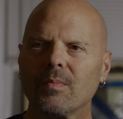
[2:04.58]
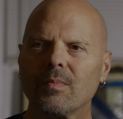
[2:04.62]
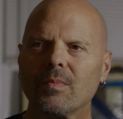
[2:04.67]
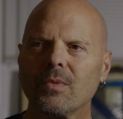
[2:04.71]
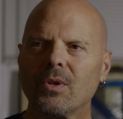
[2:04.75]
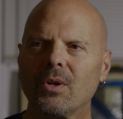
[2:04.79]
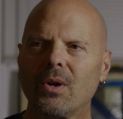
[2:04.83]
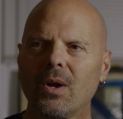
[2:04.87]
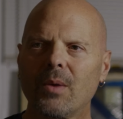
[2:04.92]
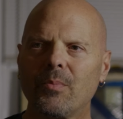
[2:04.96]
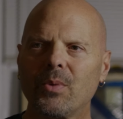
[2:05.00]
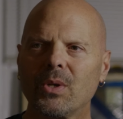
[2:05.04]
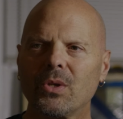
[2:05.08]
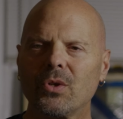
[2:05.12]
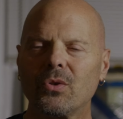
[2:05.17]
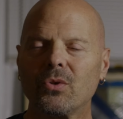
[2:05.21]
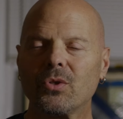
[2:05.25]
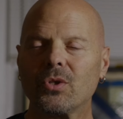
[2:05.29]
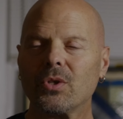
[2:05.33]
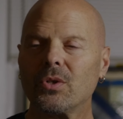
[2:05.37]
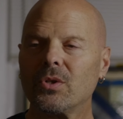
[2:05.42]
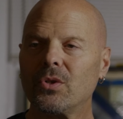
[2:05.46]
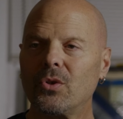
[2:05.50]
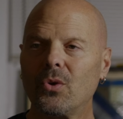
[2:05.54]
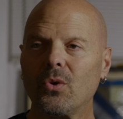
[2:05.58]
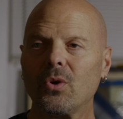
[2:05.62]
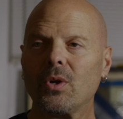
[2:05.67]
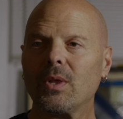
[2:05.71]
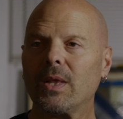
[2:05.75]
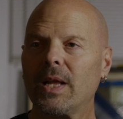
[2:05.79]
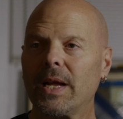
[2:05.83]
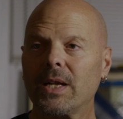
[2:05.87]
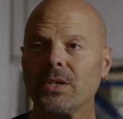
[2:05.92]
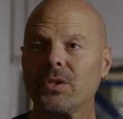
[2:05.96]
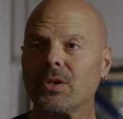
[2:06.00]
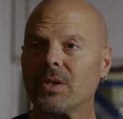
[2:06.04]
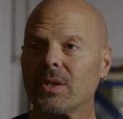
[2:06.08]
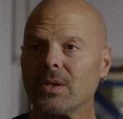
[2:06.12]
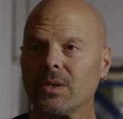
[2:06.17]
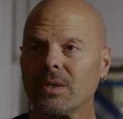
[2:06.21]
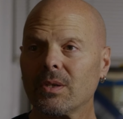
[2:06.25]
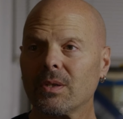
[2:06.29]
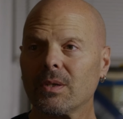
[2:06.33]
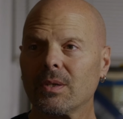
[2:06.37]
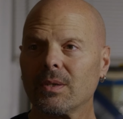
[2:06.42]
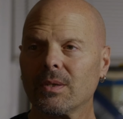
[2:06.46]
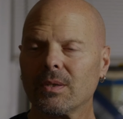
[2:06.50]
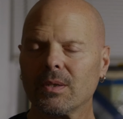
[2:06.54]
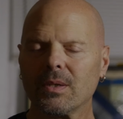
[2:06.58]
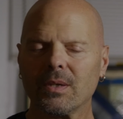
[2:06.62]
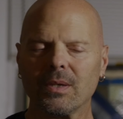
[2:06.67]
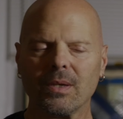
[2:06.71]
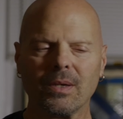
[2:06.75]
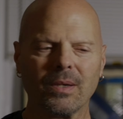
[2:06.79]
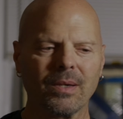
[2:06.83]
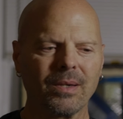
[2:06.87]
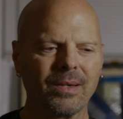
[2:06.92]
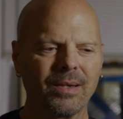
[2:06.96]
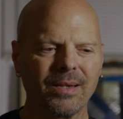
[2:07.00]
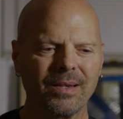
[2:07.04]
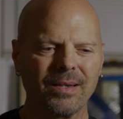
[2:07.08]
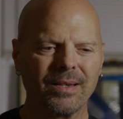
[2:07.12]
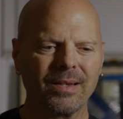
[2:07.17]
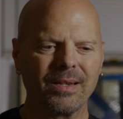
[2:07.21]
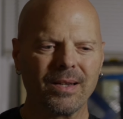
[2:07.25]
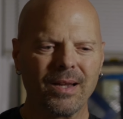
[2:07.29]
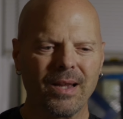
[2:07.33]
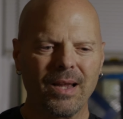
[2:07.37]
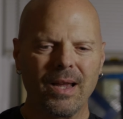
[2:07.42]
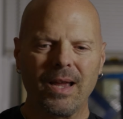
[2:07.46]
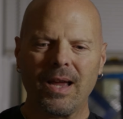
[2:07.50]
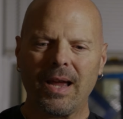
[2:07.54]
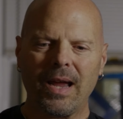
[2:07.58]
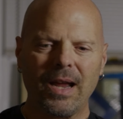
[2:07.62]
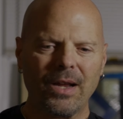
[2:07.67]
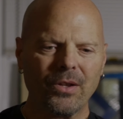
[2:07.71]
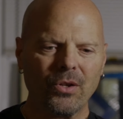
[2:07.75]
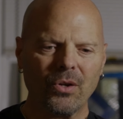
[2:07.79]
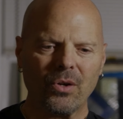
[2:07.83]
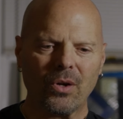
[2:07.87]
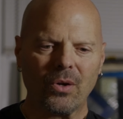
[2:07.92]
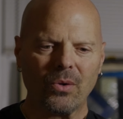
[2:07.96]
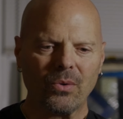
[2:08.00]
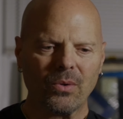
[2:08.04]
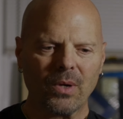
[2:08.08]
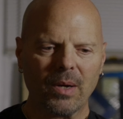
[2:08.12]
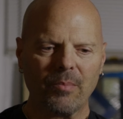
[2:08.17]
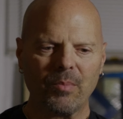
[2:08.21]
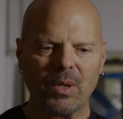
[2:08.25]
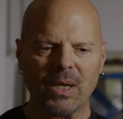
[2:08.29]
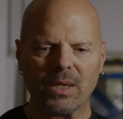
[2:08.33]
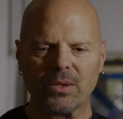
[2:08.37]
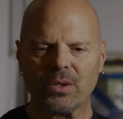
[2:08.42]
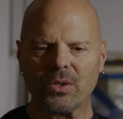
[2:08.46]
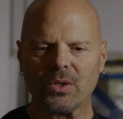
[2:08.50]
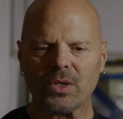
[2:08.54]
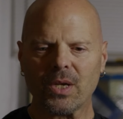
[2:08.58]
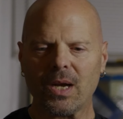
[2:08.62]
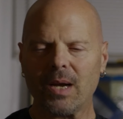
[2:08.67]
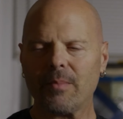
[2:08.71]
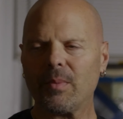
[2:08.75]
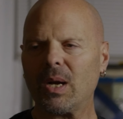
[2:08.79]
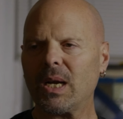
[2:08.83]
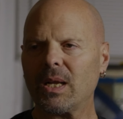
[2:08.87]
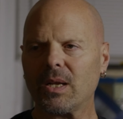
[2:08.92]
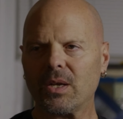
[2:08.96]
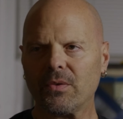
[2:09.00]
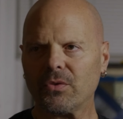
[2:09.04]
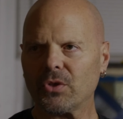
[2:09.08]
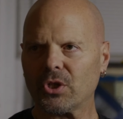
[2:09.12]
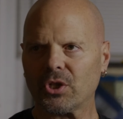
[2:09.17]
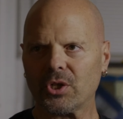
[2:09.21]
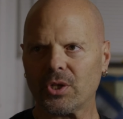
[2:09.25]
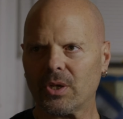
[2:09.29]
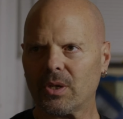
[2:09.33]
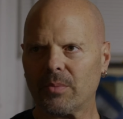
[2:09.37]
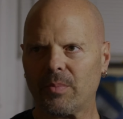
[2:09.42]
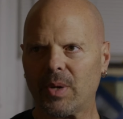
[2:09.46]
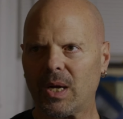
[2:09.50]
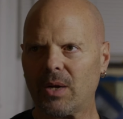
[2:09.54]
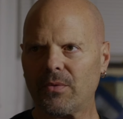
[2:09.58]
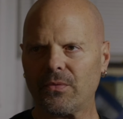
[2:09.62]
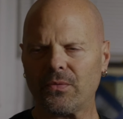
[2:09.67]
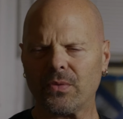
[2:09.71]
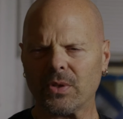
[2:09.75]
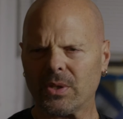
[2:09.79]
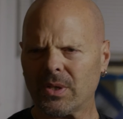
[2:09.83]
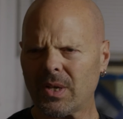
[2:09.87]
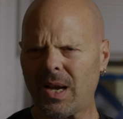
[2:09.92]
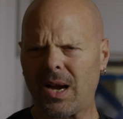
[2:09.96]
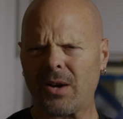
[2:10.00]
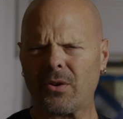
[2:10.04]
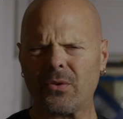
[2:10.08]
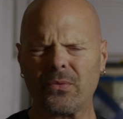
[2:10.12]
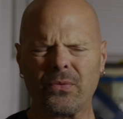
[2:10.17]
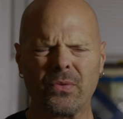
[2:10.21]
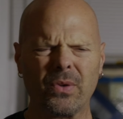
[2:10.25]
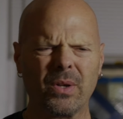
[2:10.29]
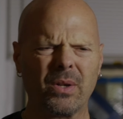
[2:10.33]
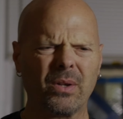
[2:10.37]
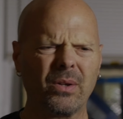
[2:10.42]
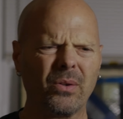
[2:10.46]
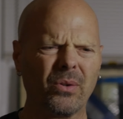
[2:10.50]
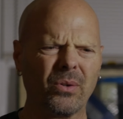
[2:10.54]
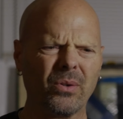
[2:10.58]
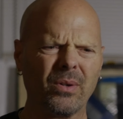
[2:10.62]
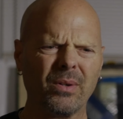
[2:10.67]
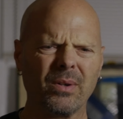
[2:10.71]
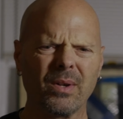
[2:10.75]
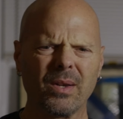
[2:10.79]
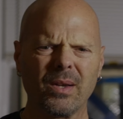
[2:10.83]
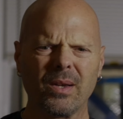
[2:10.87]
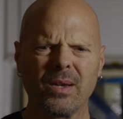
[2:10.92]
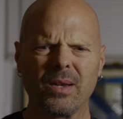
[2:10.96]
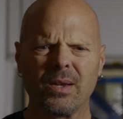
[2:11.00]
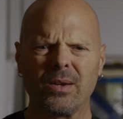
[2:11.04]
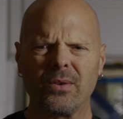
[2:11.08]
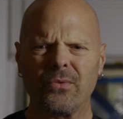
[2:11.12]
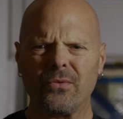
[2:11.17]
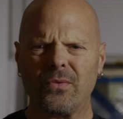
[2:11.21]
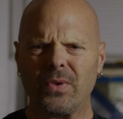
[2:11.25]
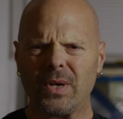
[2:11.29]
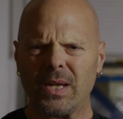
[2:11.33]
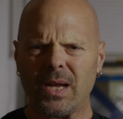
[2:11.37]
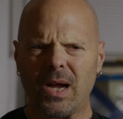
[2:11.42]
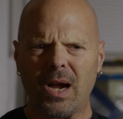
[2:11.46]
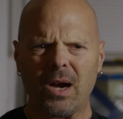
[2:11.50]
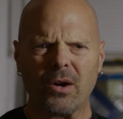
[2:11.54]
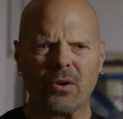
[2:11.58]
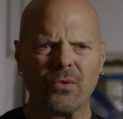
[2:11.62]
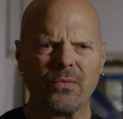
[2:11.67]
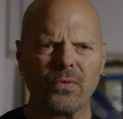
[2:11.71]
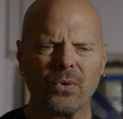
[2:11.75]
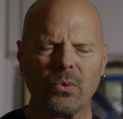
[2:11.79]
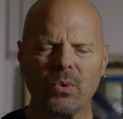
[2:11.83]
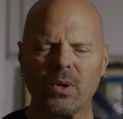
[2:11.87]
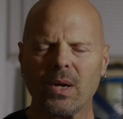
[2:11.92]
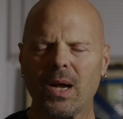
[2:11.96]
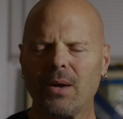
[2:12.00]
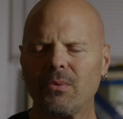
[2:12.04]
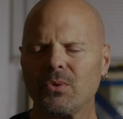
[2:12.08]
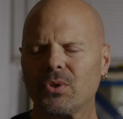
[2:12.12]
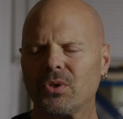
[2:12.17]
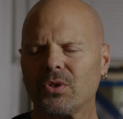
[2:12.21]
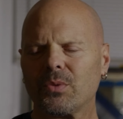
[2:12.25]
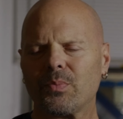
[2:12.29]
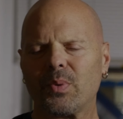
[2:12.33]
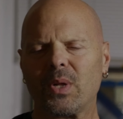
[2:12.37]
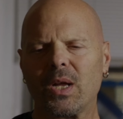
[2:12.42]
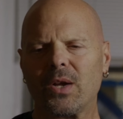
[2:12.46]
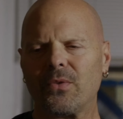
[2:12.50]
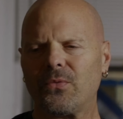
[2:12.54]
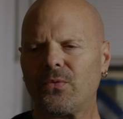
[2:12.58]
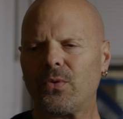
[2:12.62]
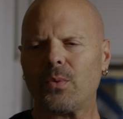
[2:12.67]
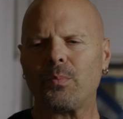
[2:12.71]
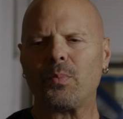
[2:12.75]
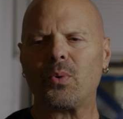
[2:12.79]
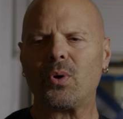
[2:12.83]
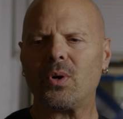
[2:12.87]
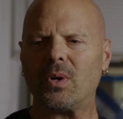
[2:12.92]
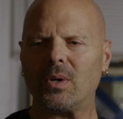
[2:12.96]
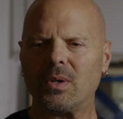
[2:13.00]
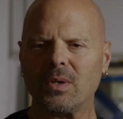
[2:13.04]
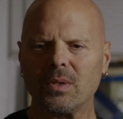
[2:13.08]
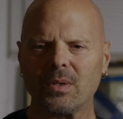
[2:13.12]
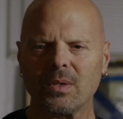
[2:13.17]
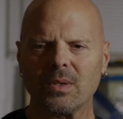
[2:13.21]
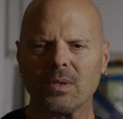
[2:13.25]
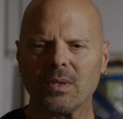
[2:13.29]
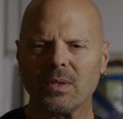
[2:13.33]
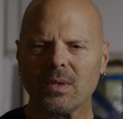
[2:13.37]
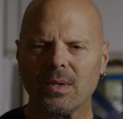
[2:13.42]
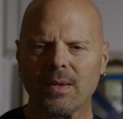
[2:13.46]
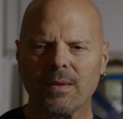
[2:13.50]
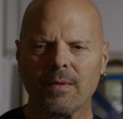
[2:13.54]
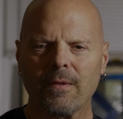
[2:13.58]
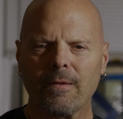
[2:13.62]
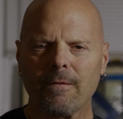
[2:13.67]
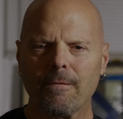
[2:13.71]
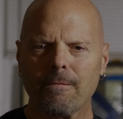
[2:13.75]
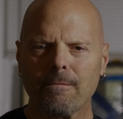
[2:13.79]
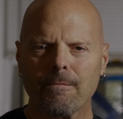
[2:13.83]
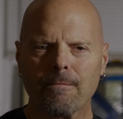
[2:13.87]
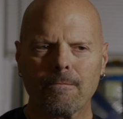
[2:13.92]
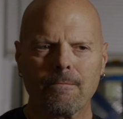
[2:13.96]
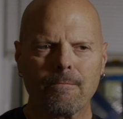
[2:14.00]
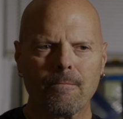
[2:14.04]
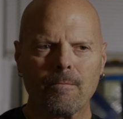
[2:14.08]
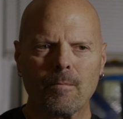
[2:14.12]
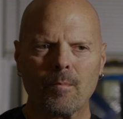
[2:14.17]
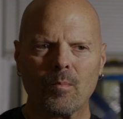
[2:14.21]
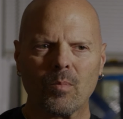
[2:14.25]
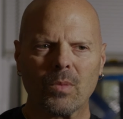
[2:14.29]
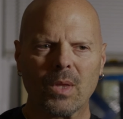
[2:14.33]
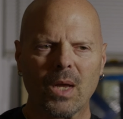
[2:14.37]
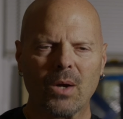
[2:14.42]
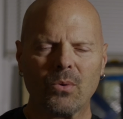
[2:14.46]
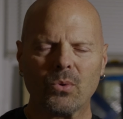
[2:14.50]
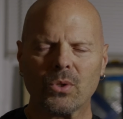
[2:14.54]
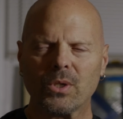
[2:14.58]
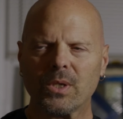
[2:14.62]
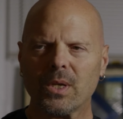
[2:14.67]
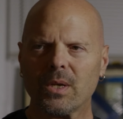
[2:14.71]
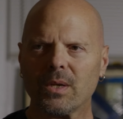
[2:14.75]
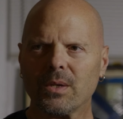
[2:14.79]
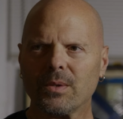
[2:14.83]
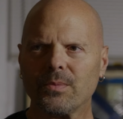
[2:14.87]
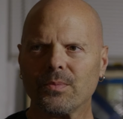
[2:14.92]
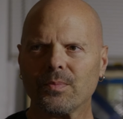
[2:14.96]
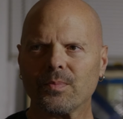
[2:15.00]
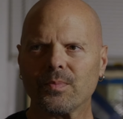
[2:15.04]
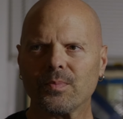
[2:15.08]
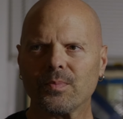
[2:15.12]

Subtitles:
you know, I've been using your lenses. And, you know, I mean, at the time, I didn't give a shit about photography or videography. What, I was just playing football. That was it.